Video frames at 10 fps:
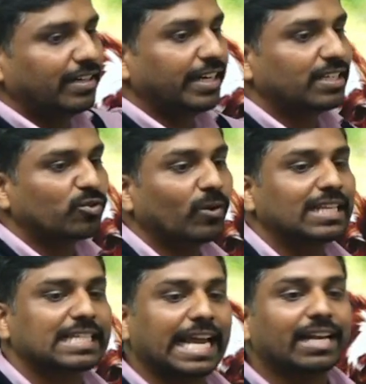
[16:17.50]
It is known as
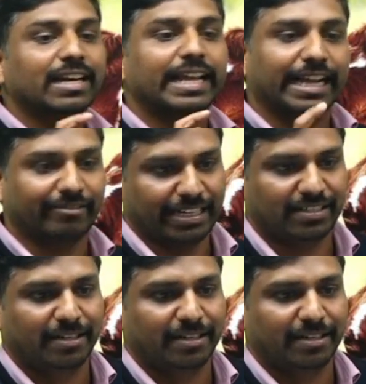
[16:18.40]
cattle egret.